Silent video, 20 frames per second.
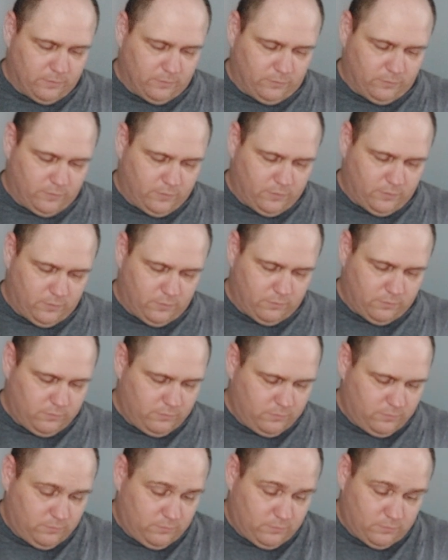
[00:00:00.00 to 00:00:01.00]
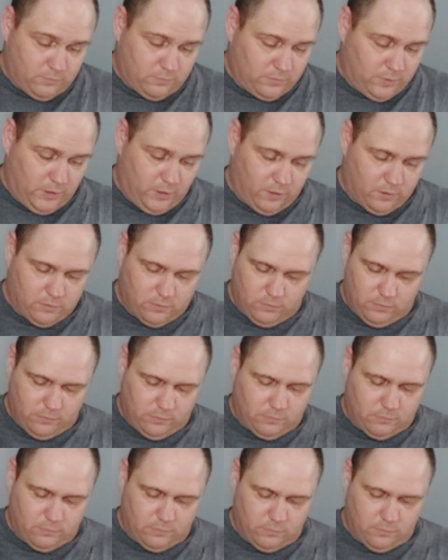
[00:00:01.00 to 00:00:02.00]
So, yeah,
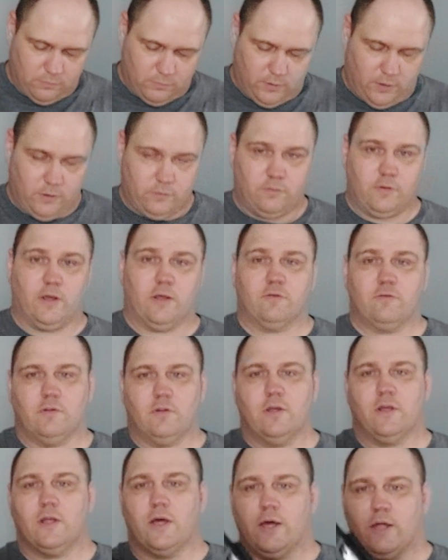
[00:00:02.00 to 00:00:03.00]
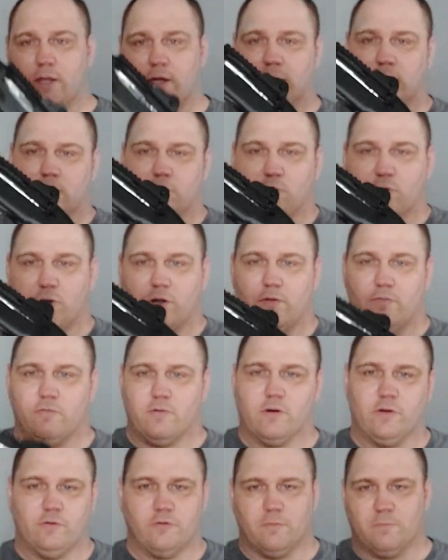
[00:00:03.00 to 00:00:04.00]
it's excellent. I like the Beretta
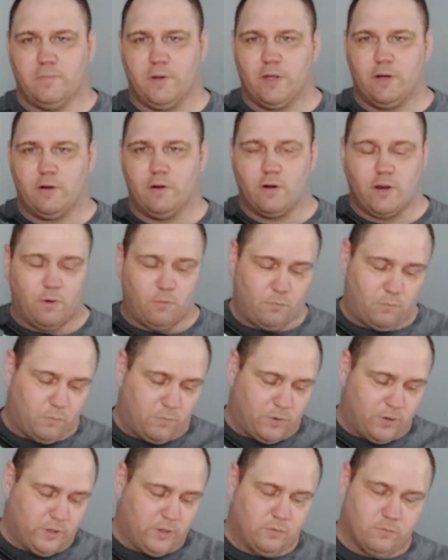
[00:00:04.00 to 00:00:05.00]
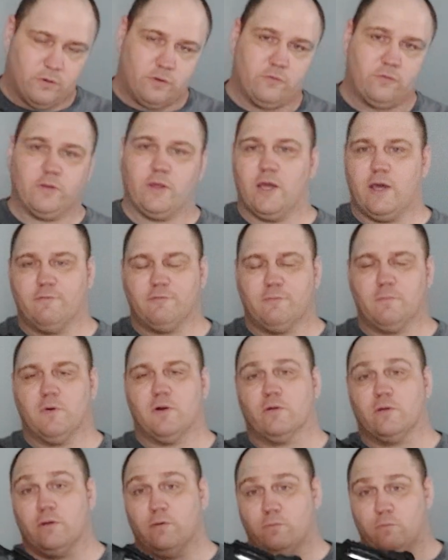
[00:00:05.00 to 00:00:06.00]
furniture better. I really wish the
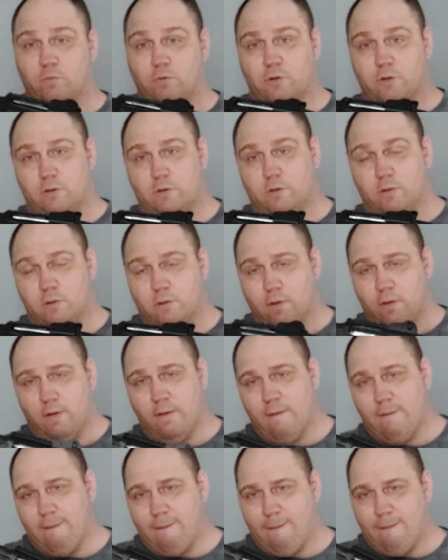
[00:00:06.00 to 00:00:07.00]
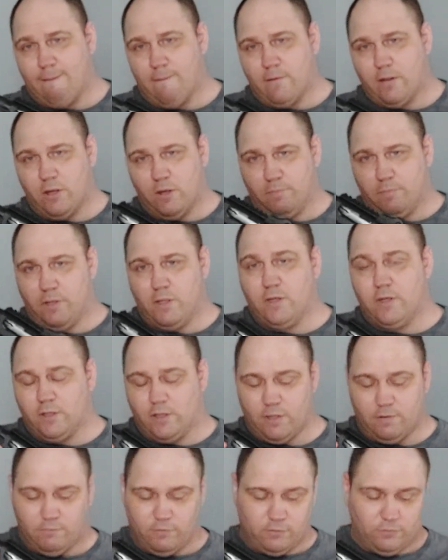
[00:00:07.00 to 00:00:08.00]
aftermarket would come in
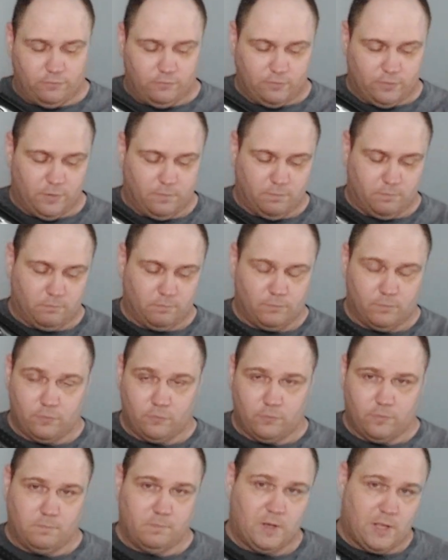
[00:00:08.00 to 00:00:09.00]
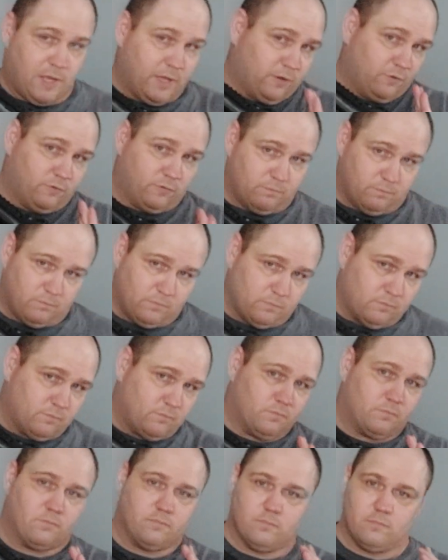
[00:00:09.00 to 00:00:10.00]
and give us some nice,
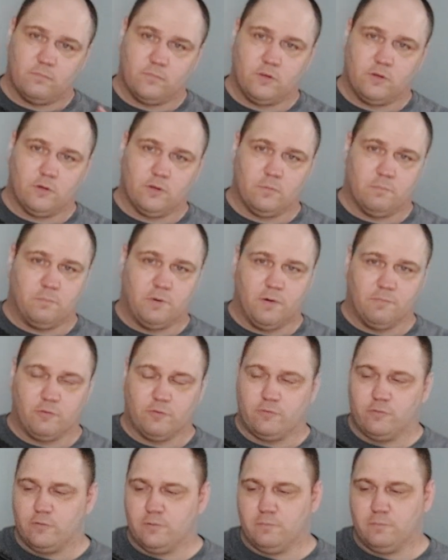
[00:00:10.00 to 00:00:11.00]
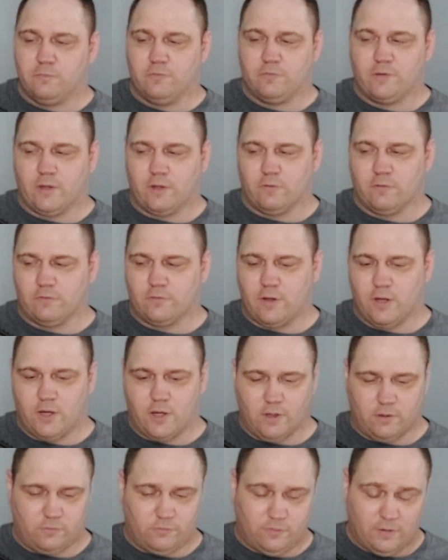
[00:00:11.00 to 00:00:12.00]
you know, buffer tube style
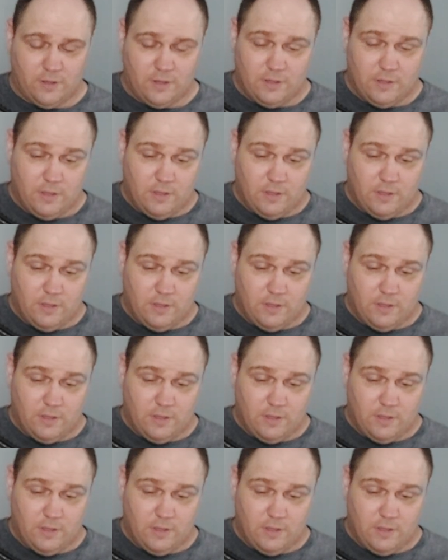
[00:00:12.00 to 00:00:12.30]
stocks.